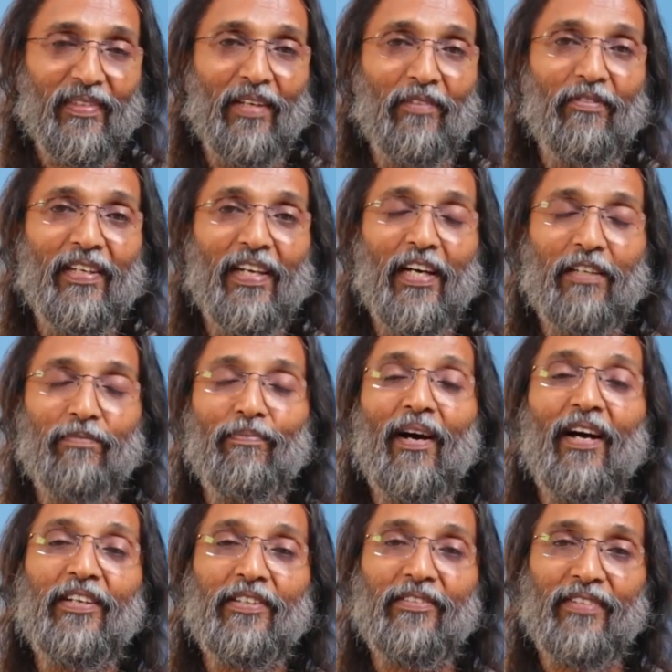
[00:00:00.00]
We are
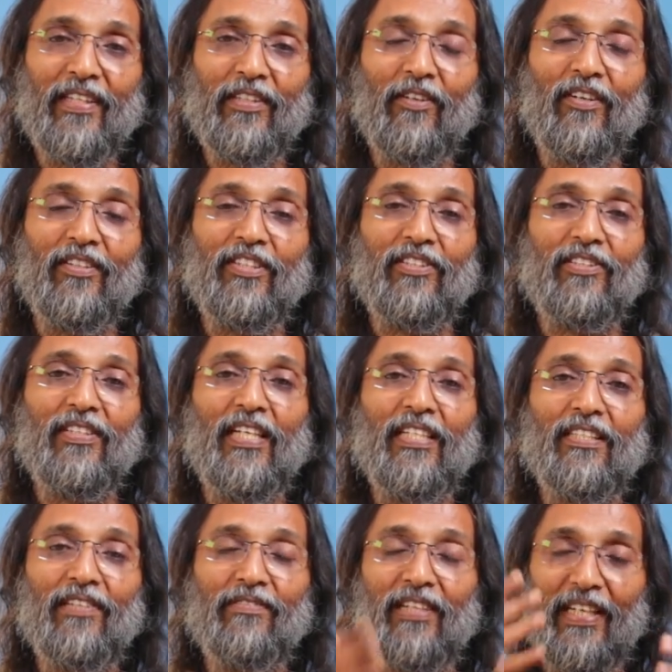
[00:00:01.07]
part of that conscious
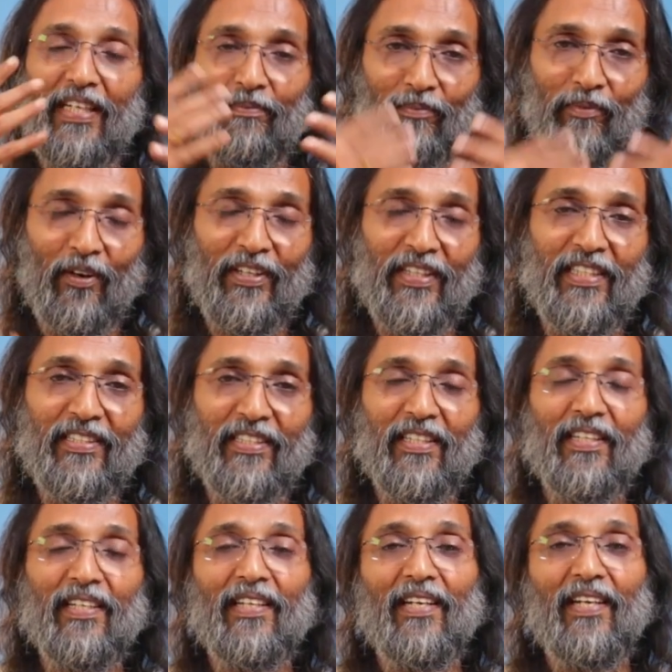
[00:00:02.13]
nature, we are embodied,
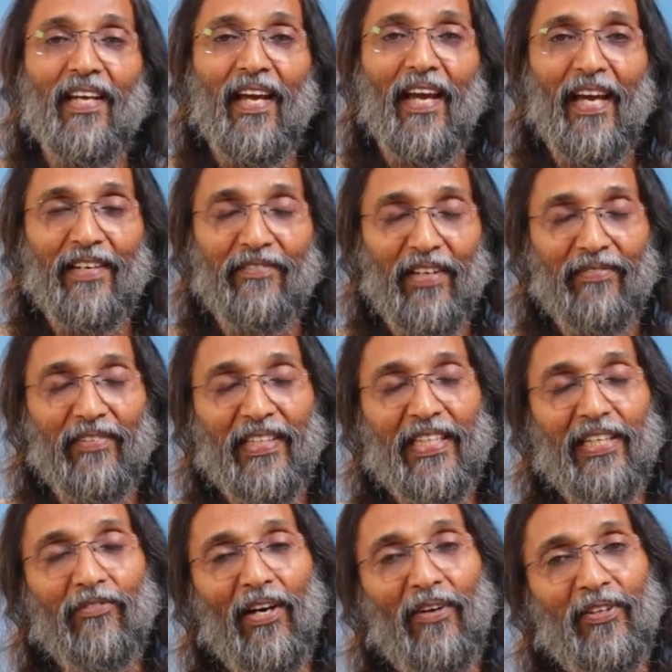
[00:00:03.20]
and when we
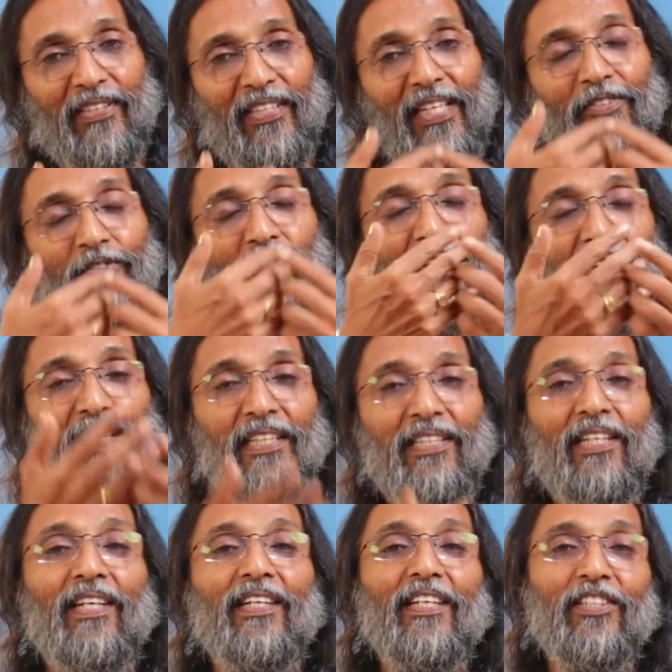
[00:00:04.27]
give ourselves to that
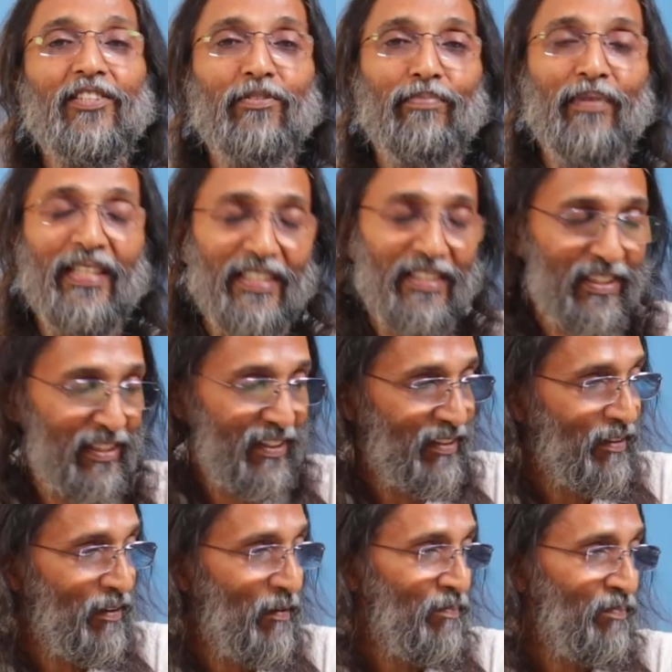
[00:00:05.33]
eternal spirit,
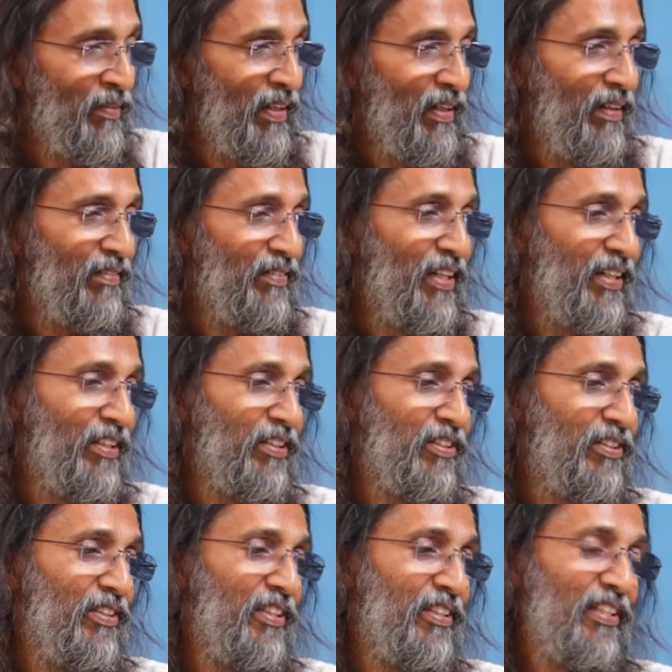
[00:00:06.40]
there
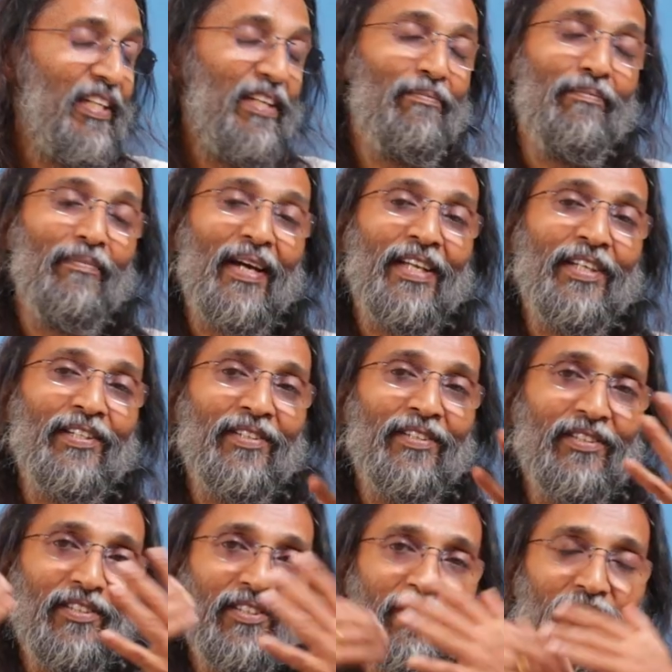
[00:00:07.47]
is this
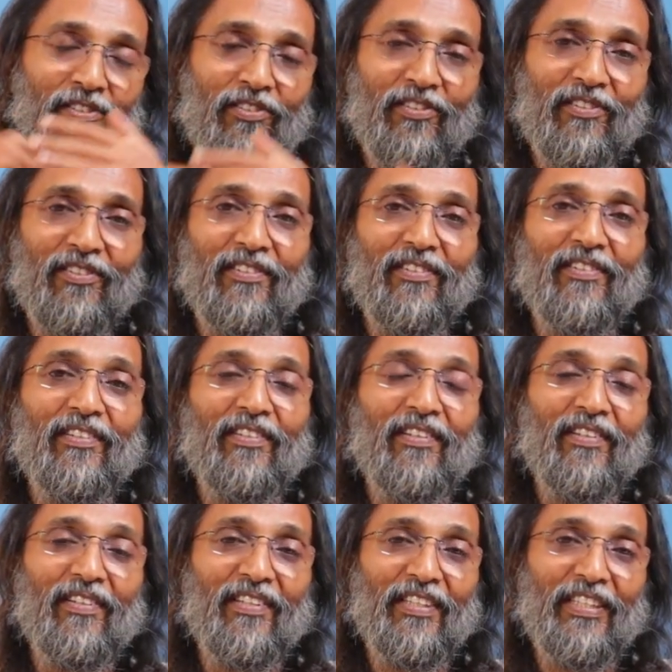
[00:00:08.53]
immense
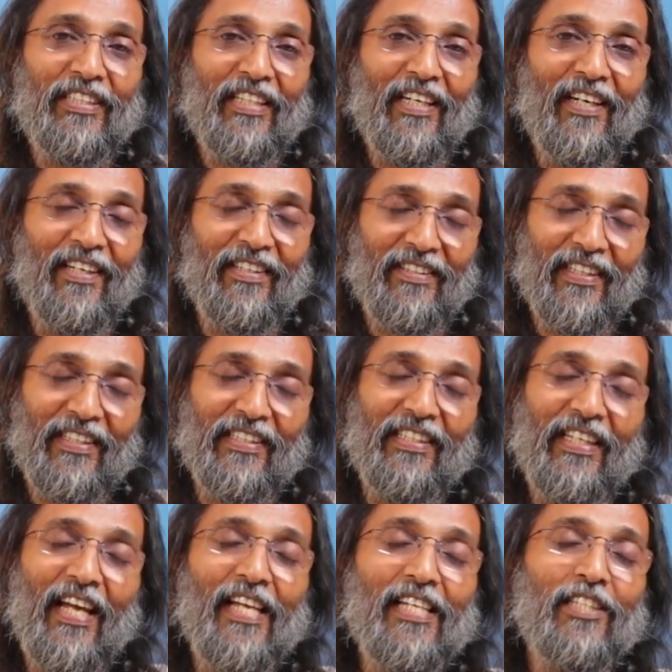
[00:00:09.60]
return, the
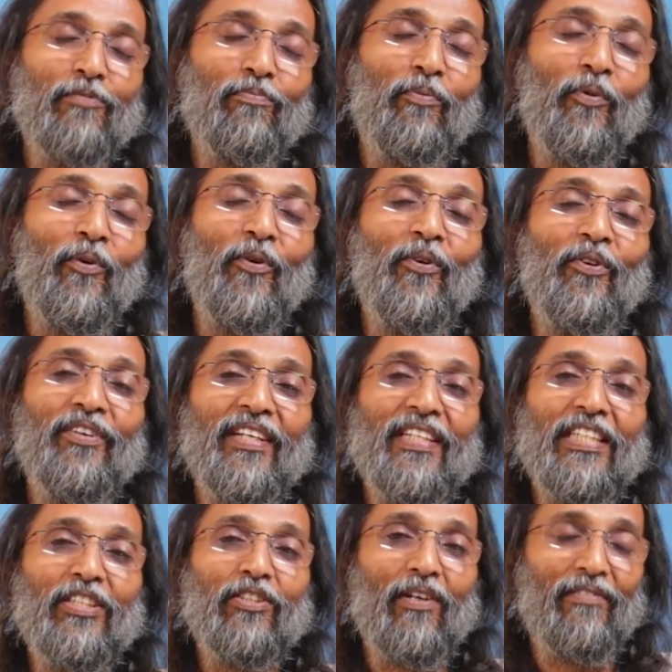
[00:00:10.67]
grace
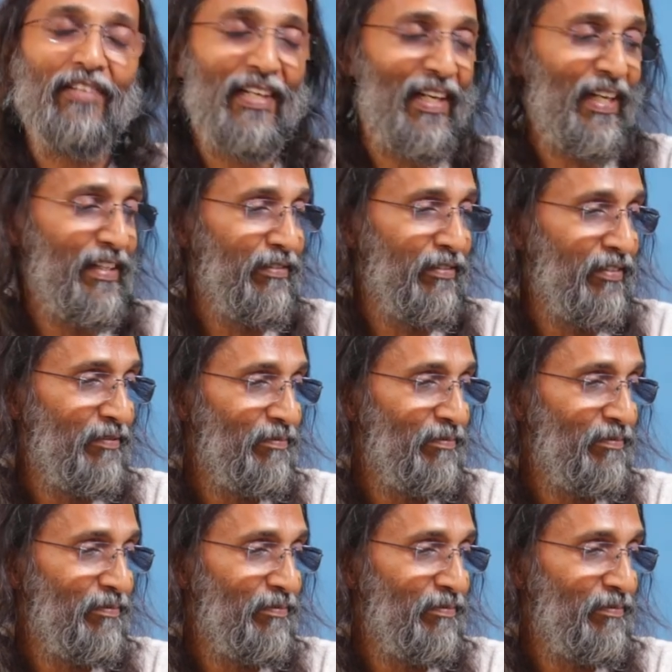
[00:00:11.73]
pouring into our life.